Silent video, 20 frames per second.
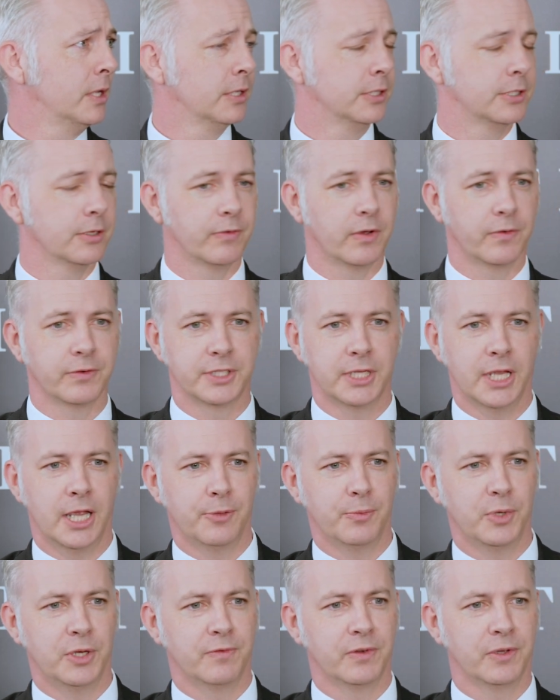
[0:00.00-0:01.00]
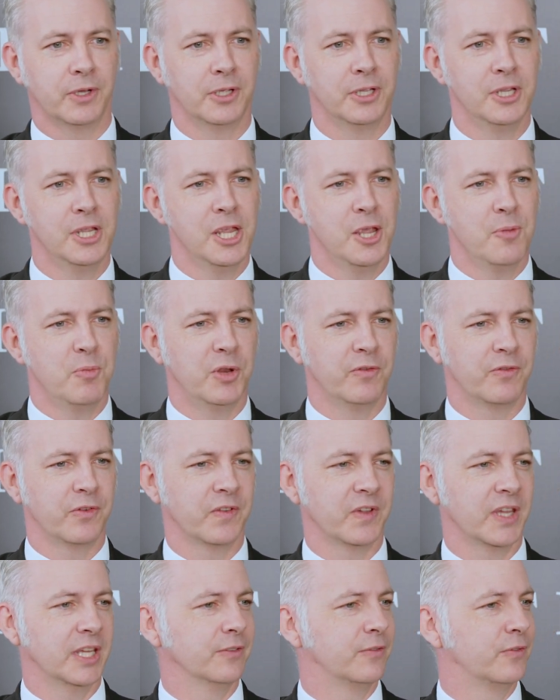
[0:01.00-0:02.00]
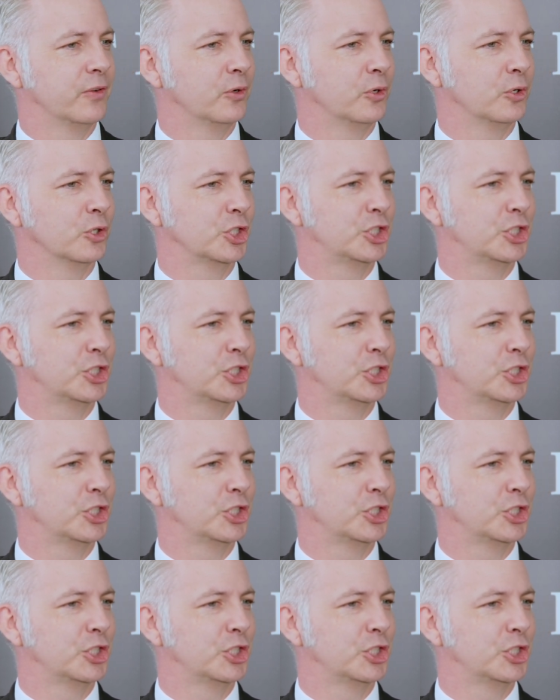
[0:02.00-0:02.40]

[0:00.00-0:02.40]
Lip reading: So I've obviously had a bit of a thing for